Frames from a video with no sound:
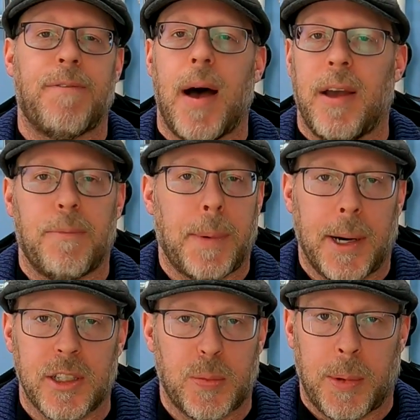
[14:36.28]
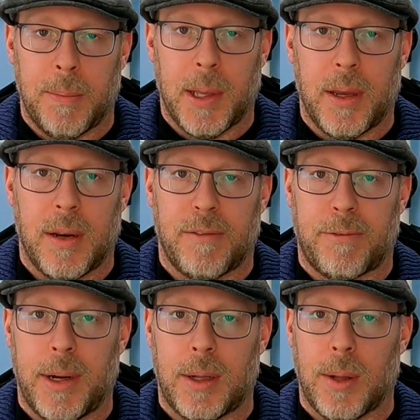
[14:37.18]
5 parts per million of
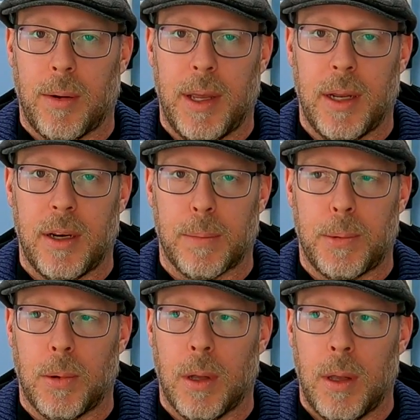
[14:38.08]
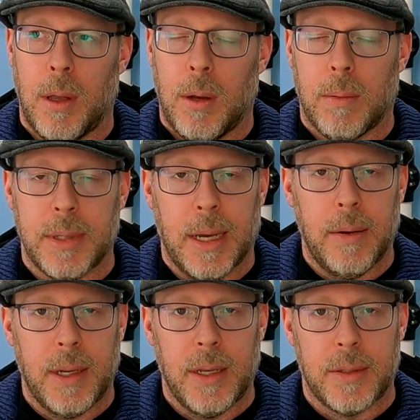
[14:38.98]
free chlorine in your pool. Well,
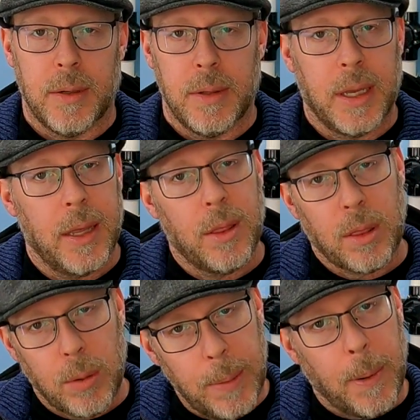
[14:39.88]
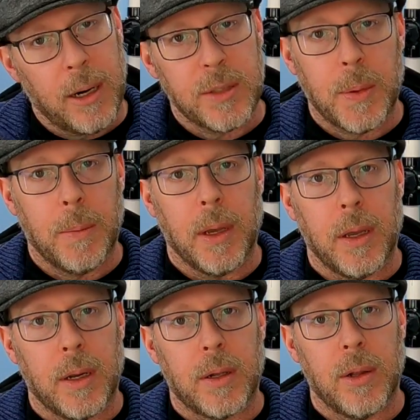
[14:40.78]
nowadays you're only getting 3 parts per
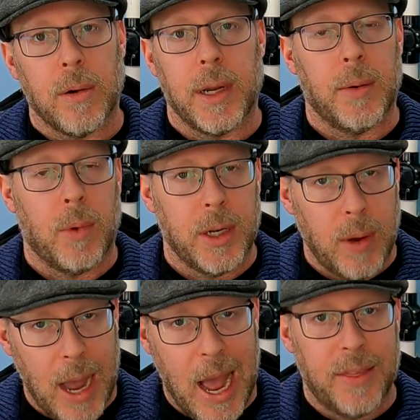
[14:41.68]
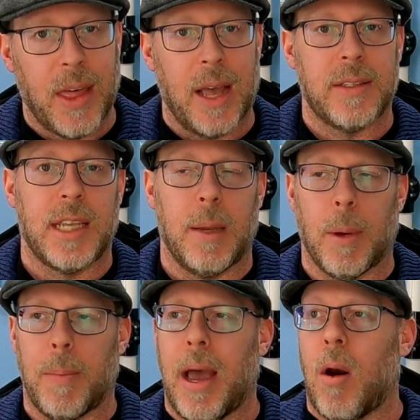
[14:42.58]
million of chlorine when you add that same
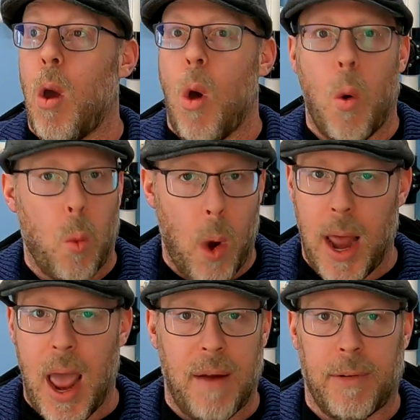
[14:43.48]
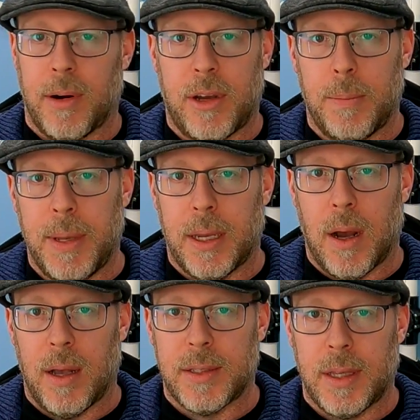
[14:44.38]
amount. Whatever could be
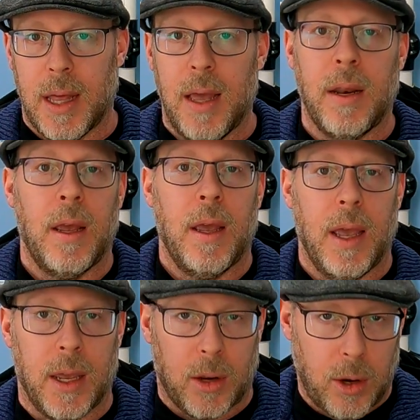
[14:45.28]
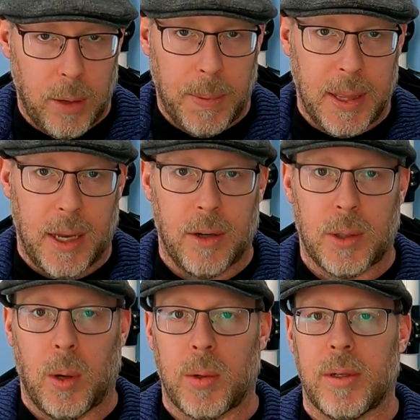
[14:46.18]
causing that. It could be that your
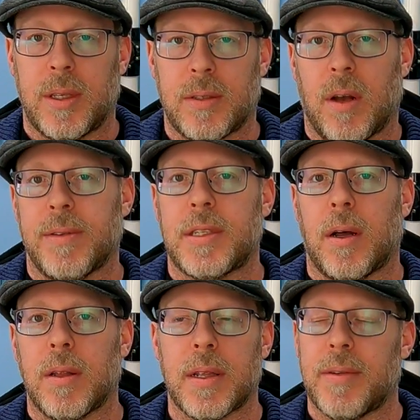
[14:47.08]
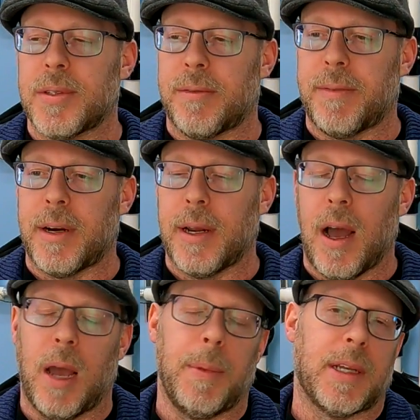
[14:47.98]
total dissolved solid levels are very
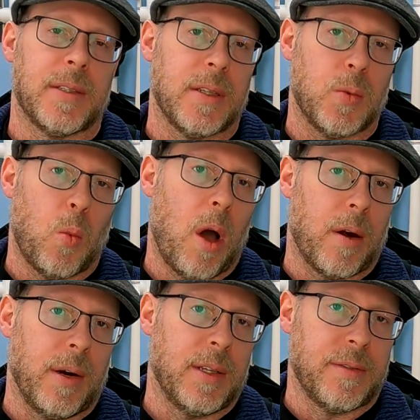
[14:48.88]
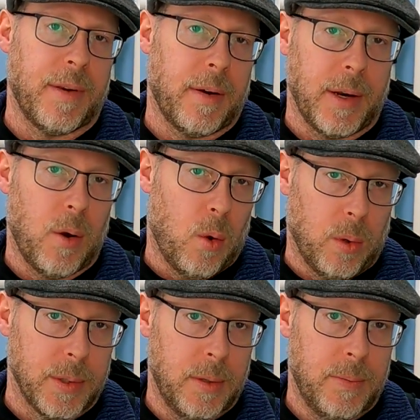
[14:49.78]
high because this water is very
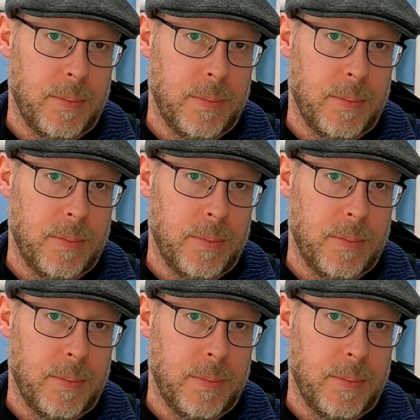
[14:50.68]
old.